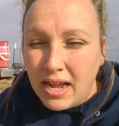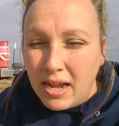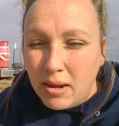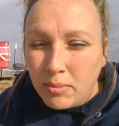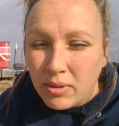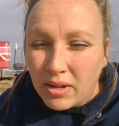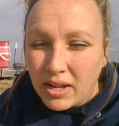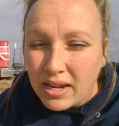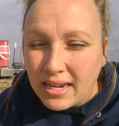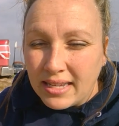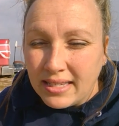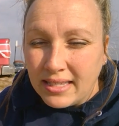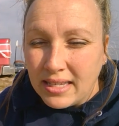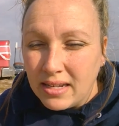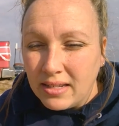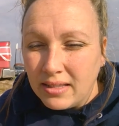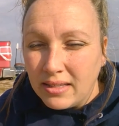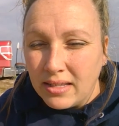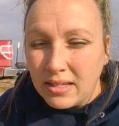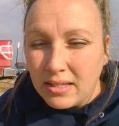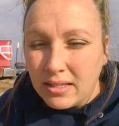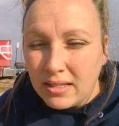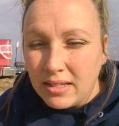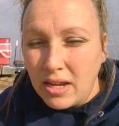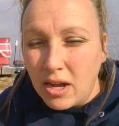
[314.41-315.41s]
But like I said,
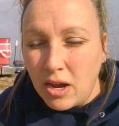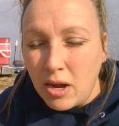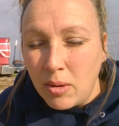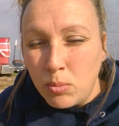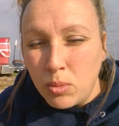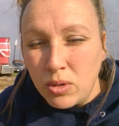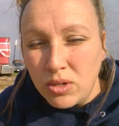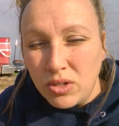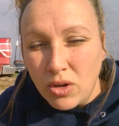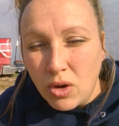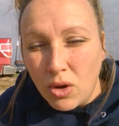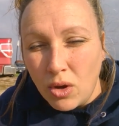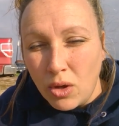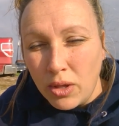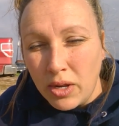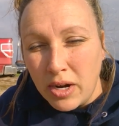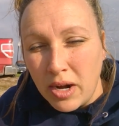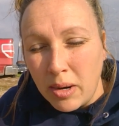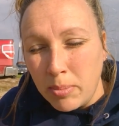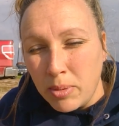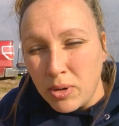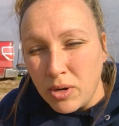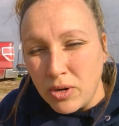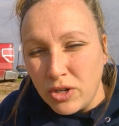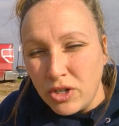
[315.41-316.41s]
this tub was all that I
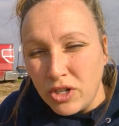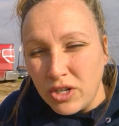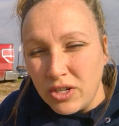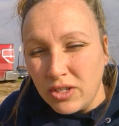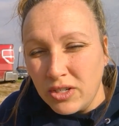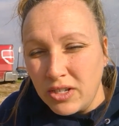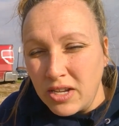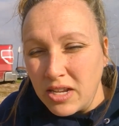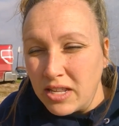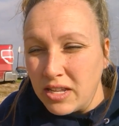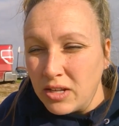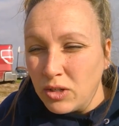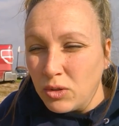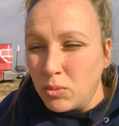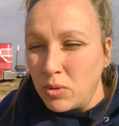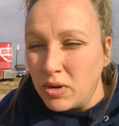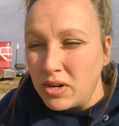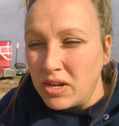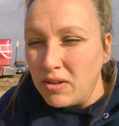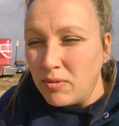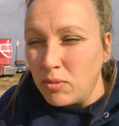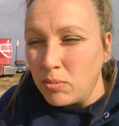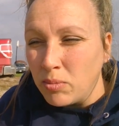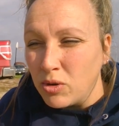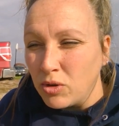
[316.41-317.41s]
purchased and this wasn't
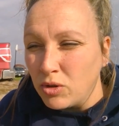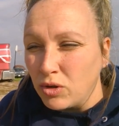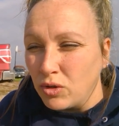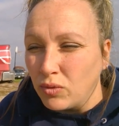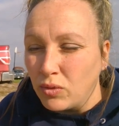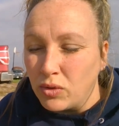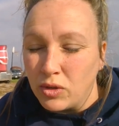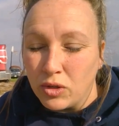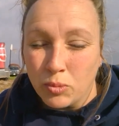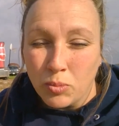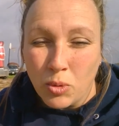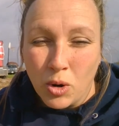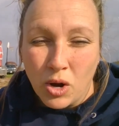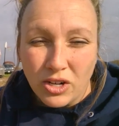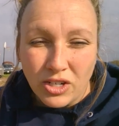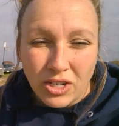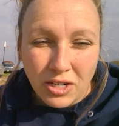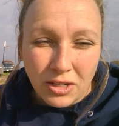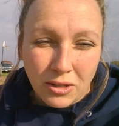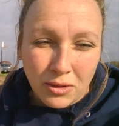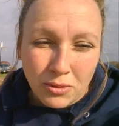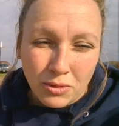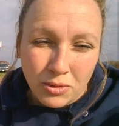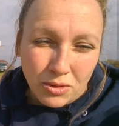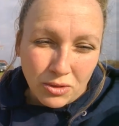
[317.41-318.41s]
even purchased for this
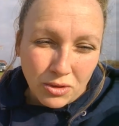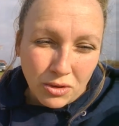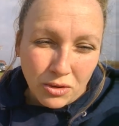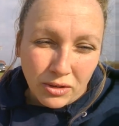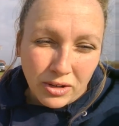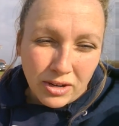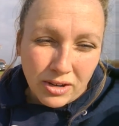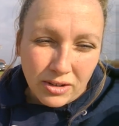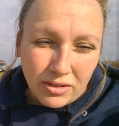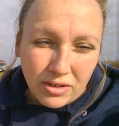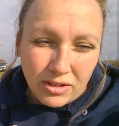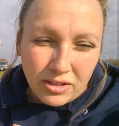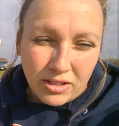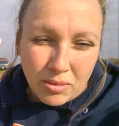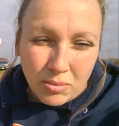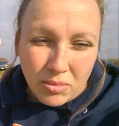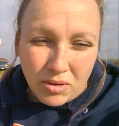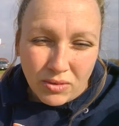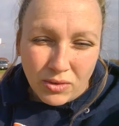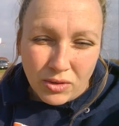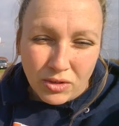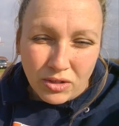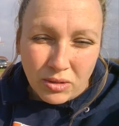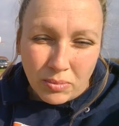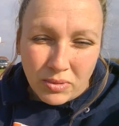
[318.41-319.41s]
project. This was earlier in the summer
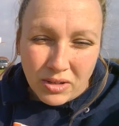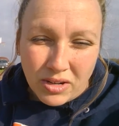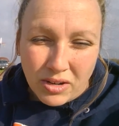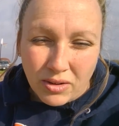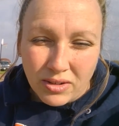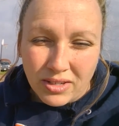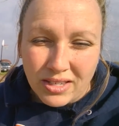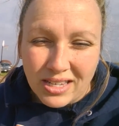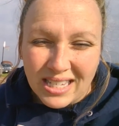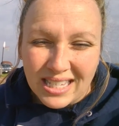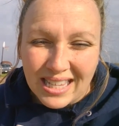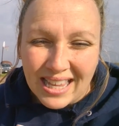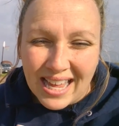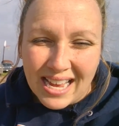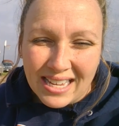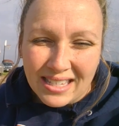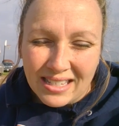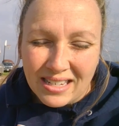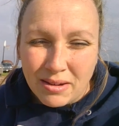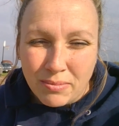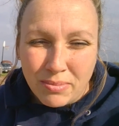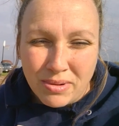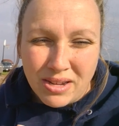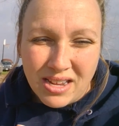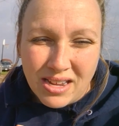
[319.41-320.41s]
for something else. This
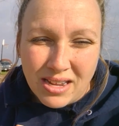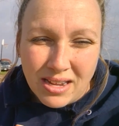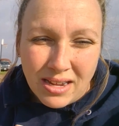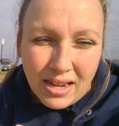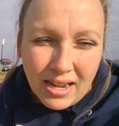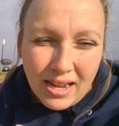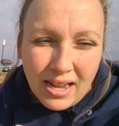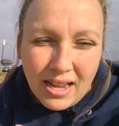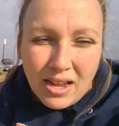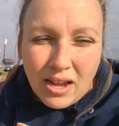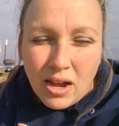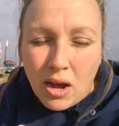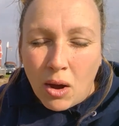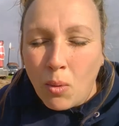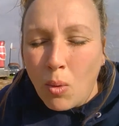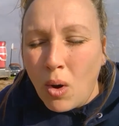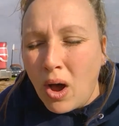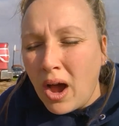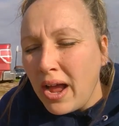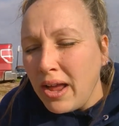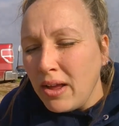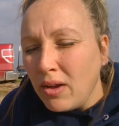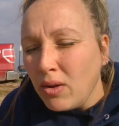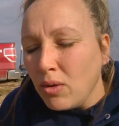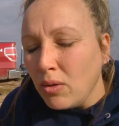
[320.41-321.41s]
lasted me a
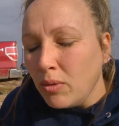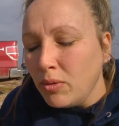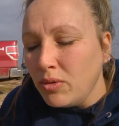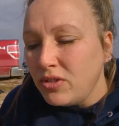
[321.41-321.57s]
while.